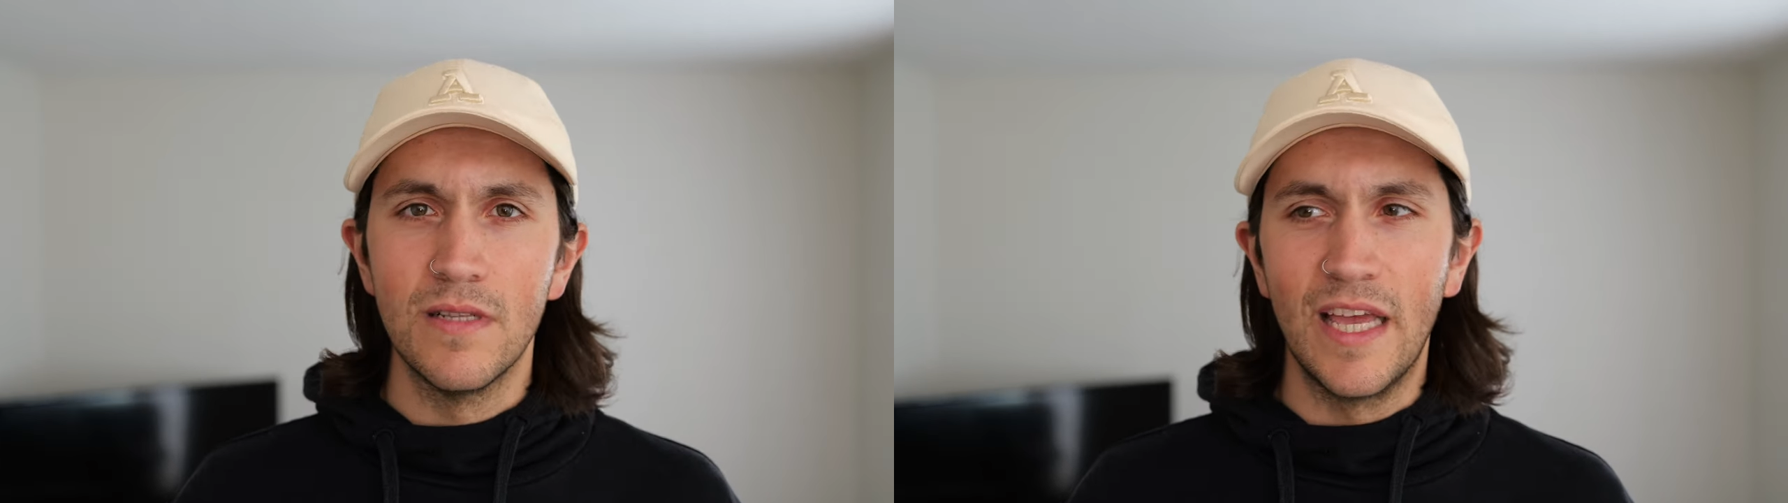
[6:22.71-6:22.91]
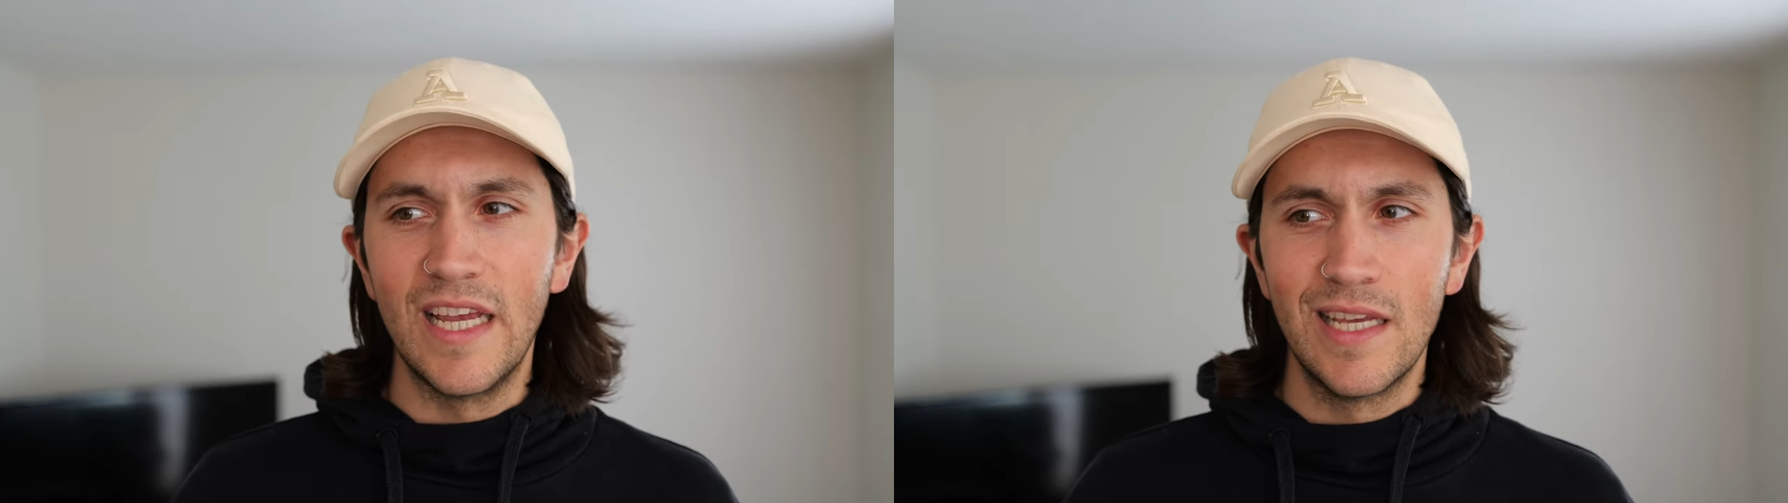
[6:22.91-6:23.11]

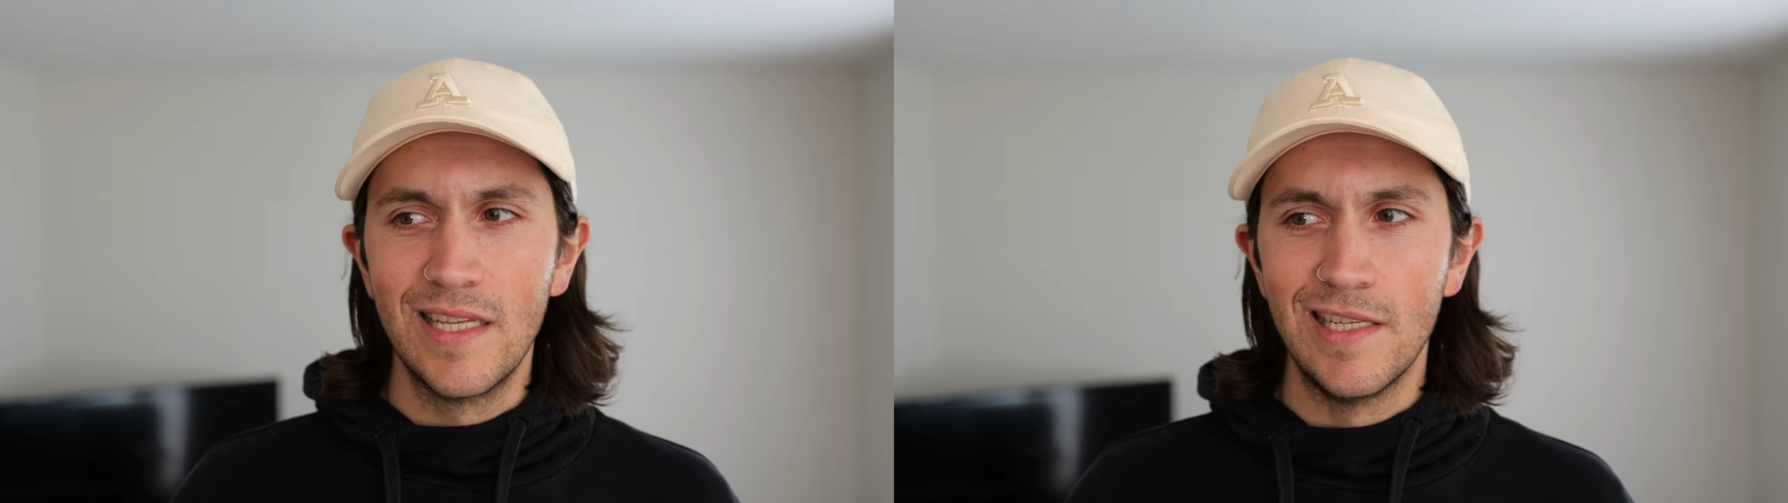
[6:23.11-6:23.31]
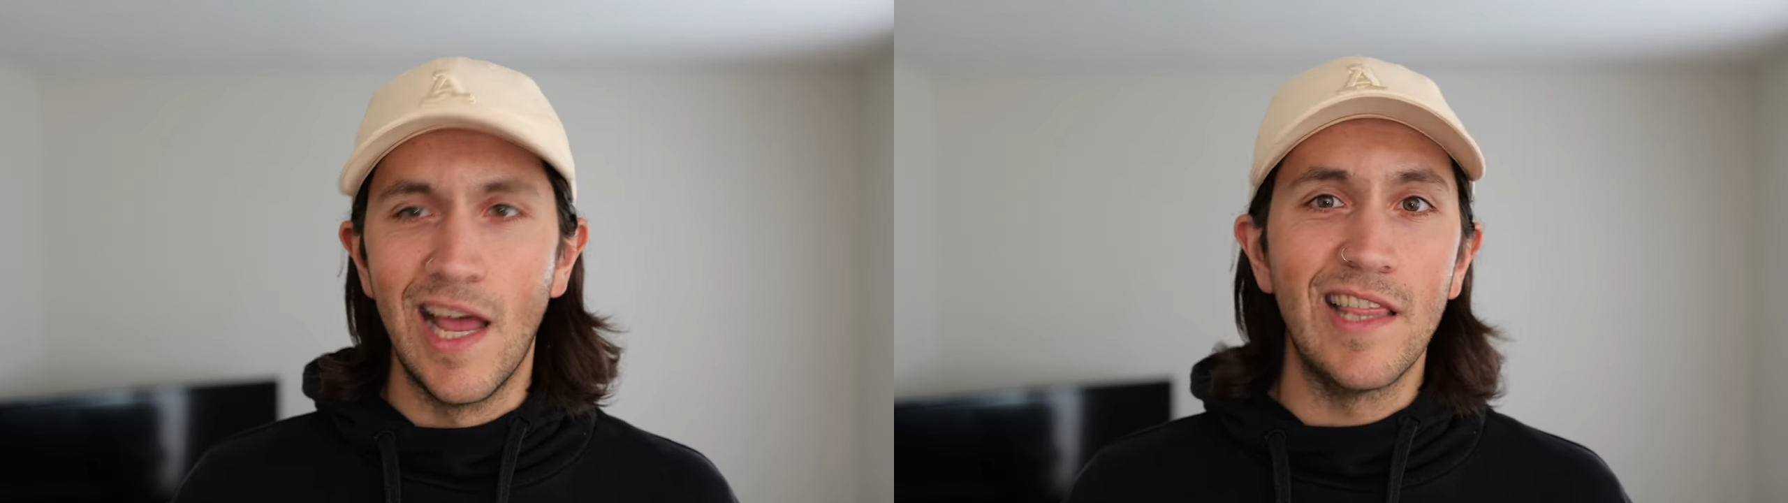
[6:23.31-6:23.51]
Like
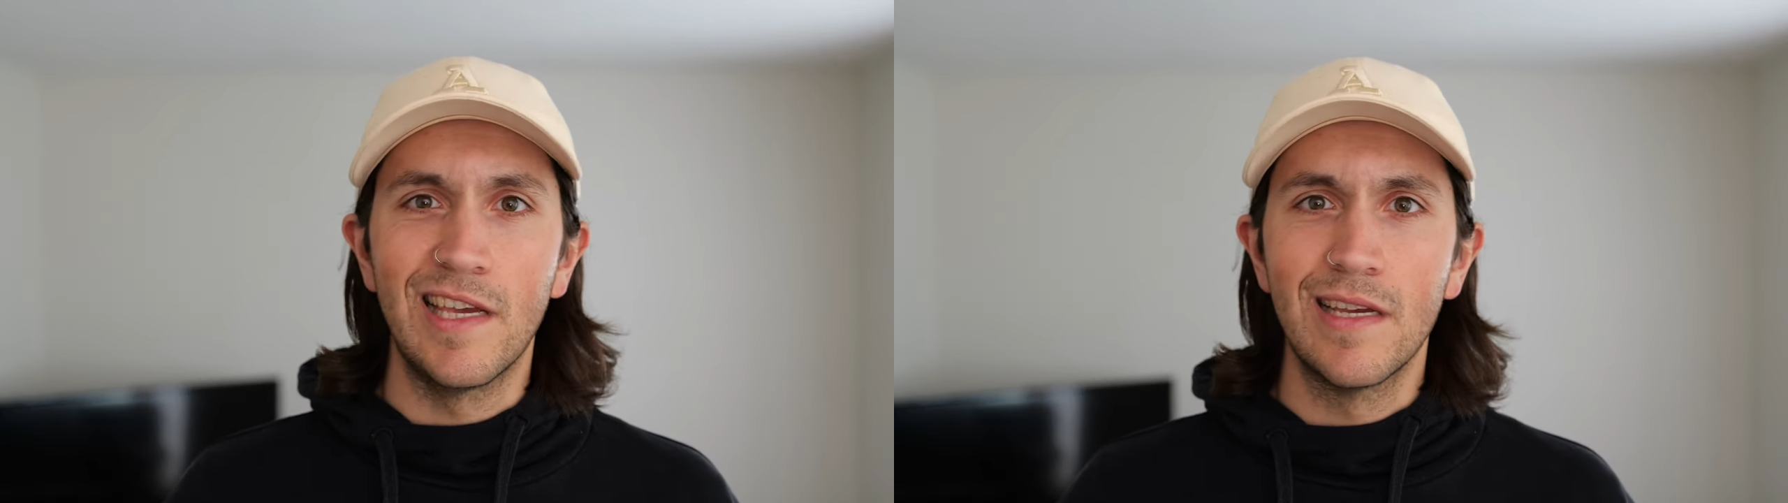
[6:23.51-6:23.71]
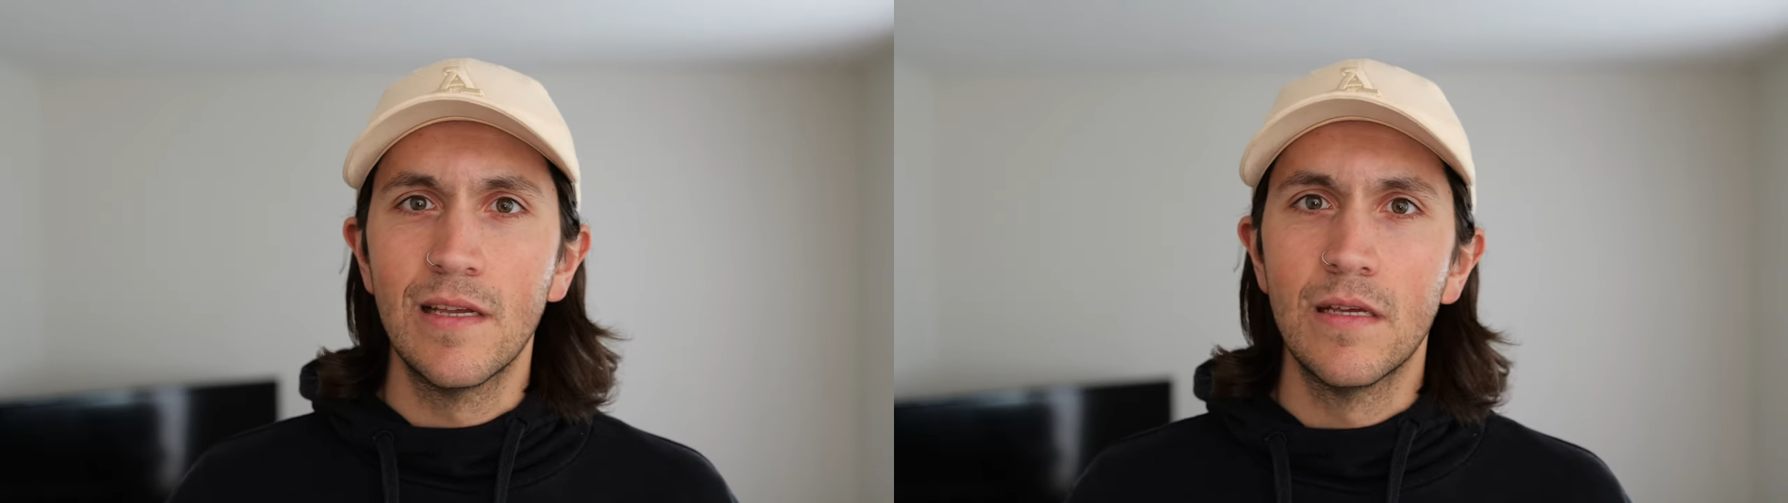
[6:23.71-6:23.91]

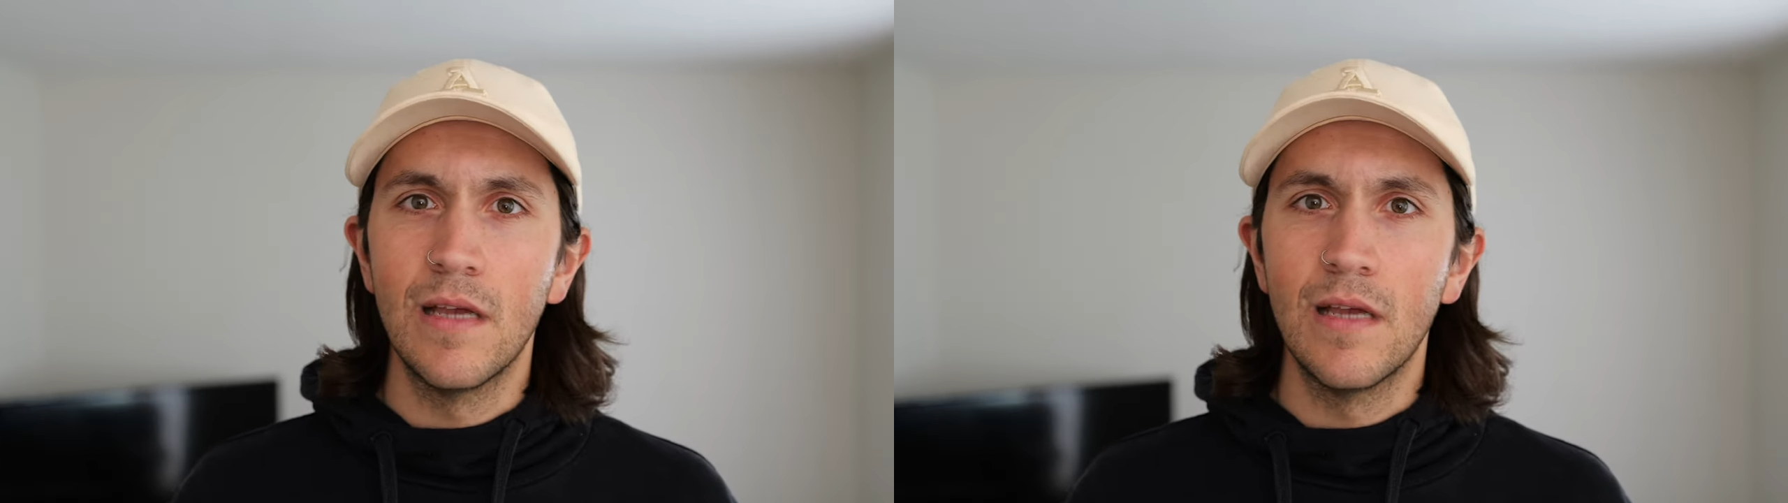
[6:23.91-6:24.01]
nothing.